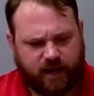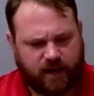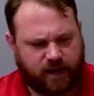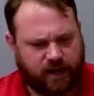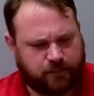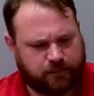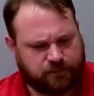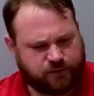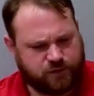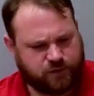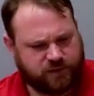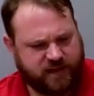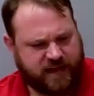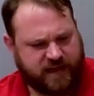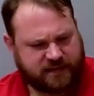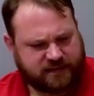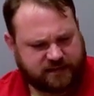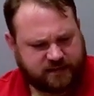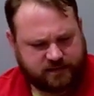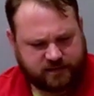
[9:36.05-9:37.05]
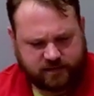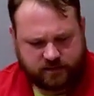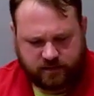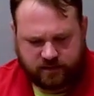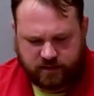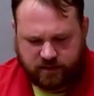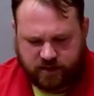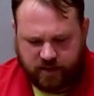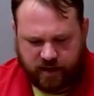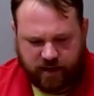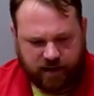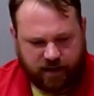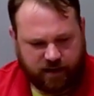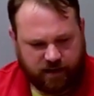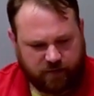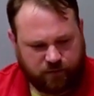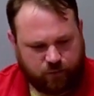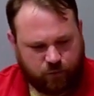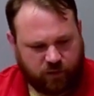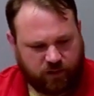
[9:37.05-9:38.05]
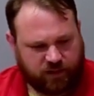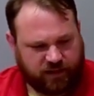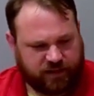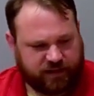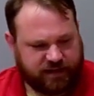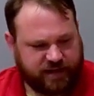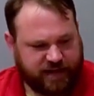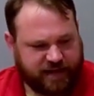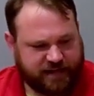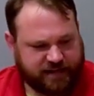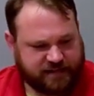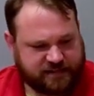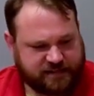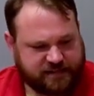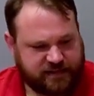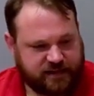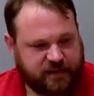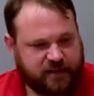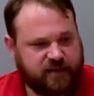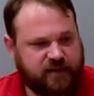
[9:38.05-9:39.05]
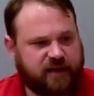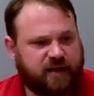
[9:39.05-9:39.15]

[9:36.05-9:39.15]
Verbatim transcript: Um, so that's uh, really nice.